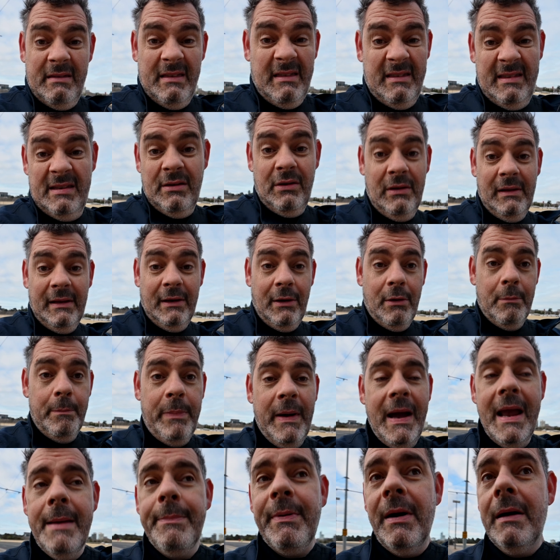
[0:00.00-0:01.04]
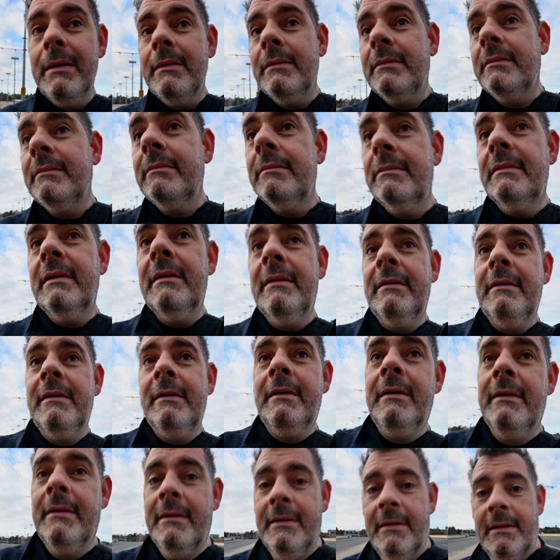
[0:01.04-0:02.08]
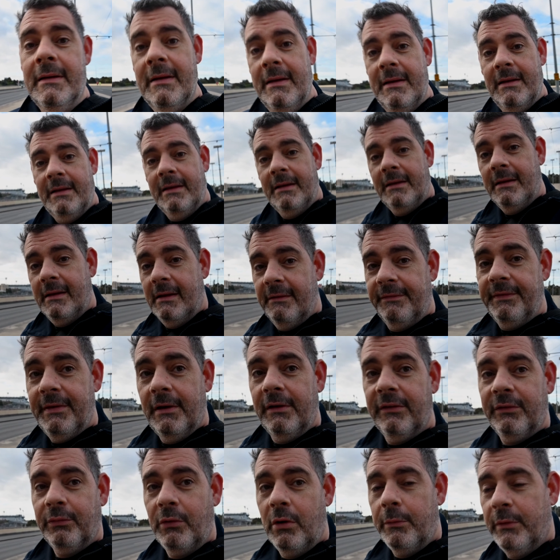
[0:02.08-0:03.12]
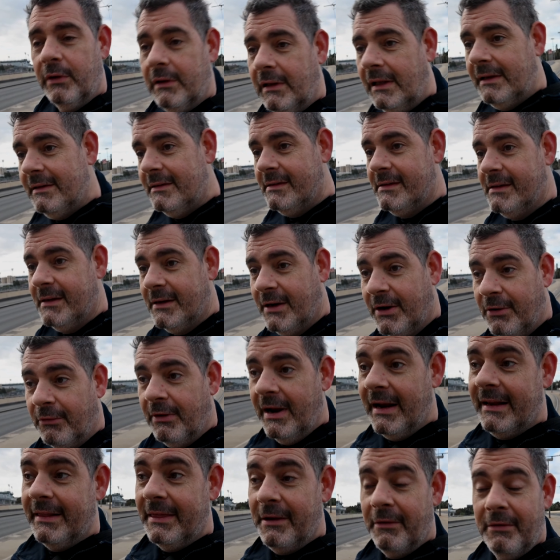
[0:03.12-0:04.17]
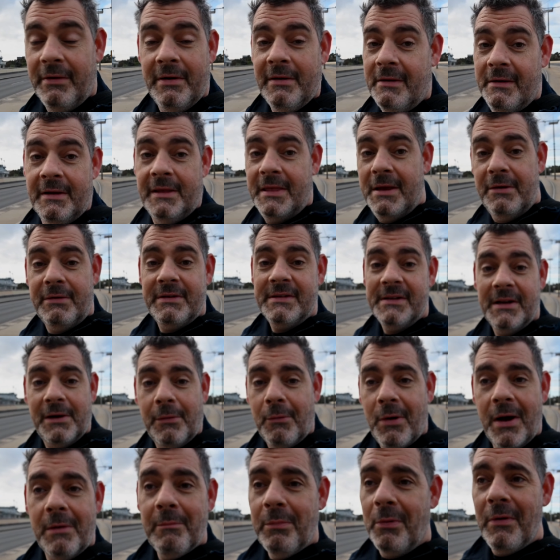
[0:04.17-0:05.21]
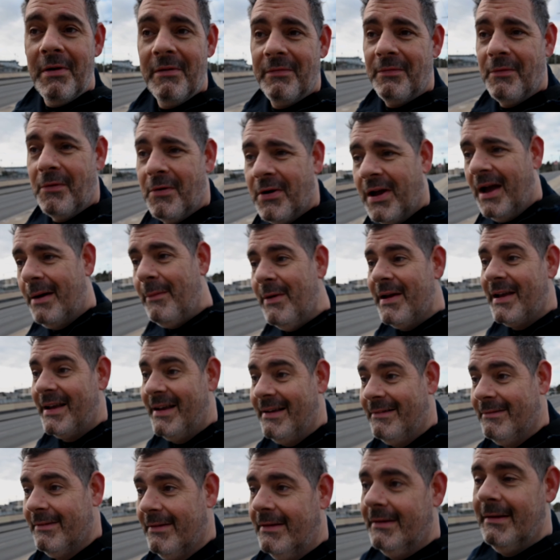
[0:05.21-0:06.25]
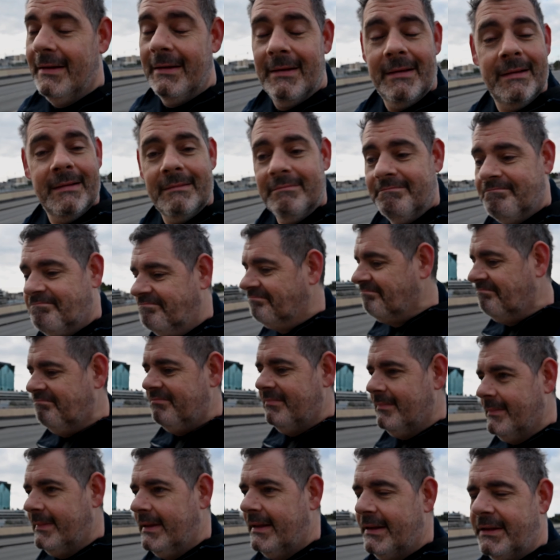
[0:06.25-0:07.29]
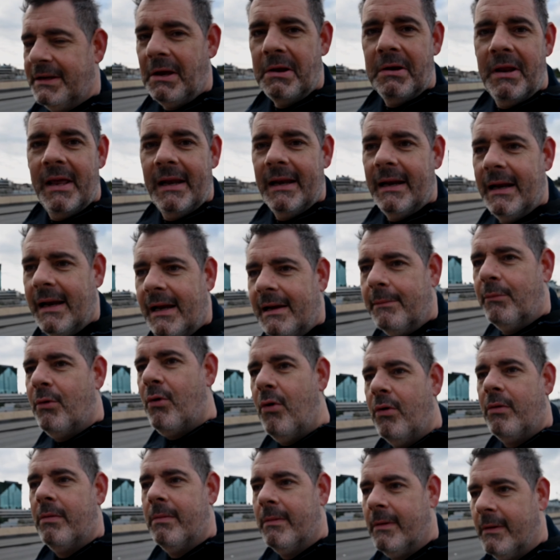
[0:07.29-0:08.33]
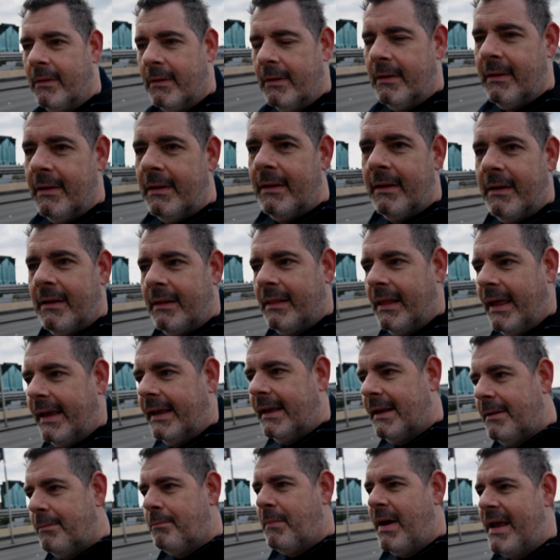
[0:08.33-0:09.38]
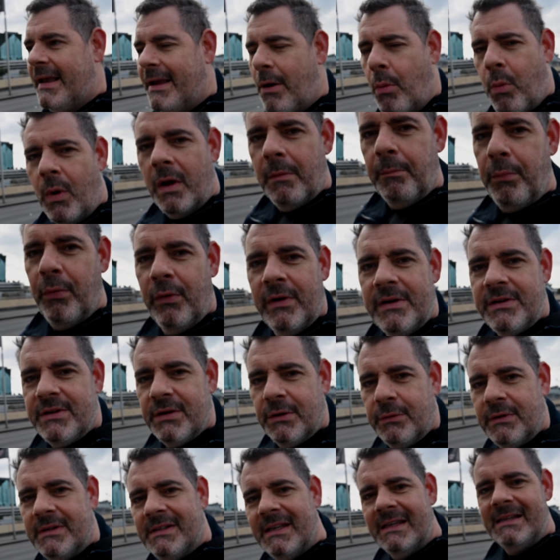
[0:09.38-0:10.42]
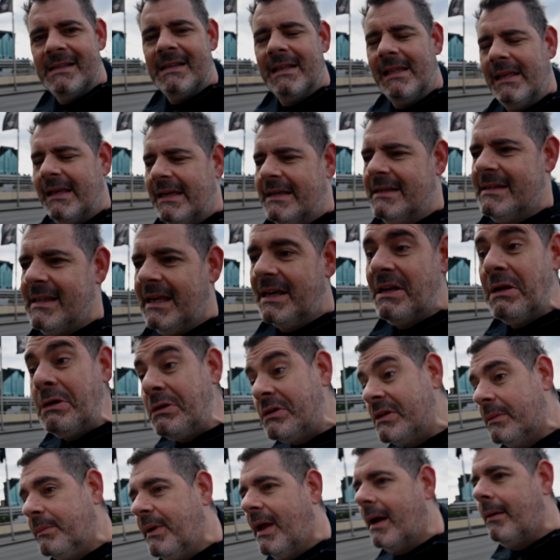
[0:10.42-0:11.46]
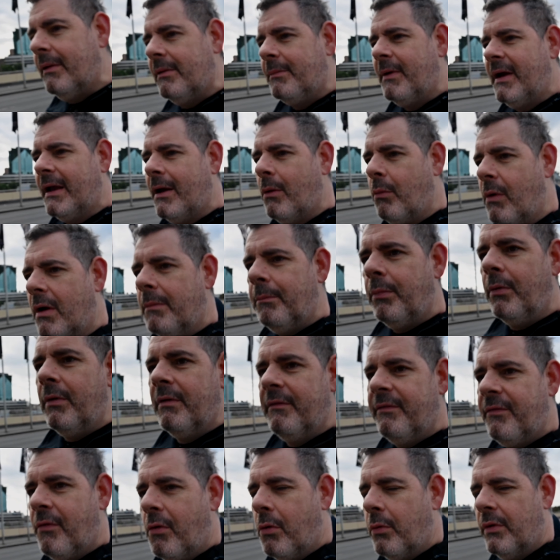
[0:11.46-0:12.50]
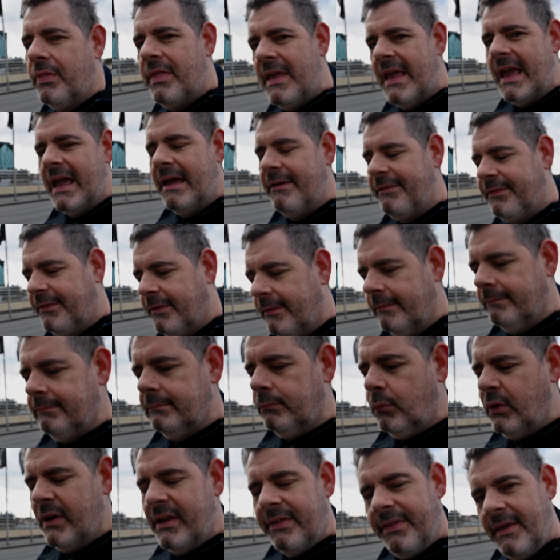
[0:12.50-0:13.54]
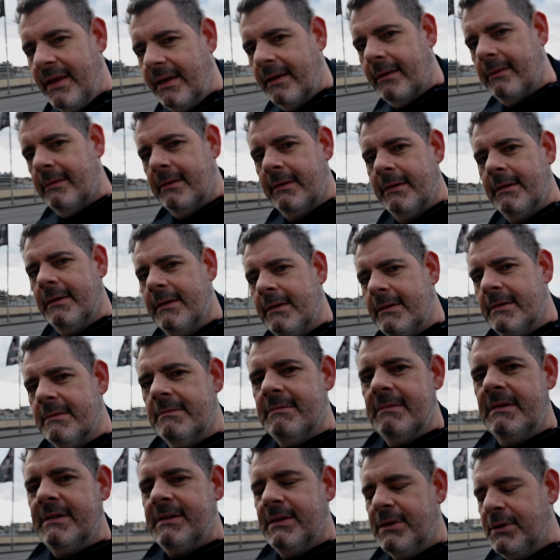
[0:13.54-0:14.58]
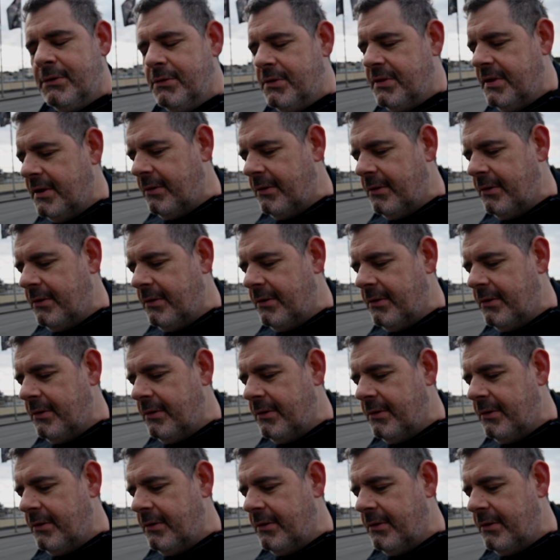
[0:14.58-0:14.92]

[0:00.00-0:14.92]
certainly on paper, if those rumoured lenses are correct, there, there isn't a 1.4 coming. Don't need it anymore they can make a 1.2 as easily as they used to be able to make a 1.4 with the F. What do you think? Is it a good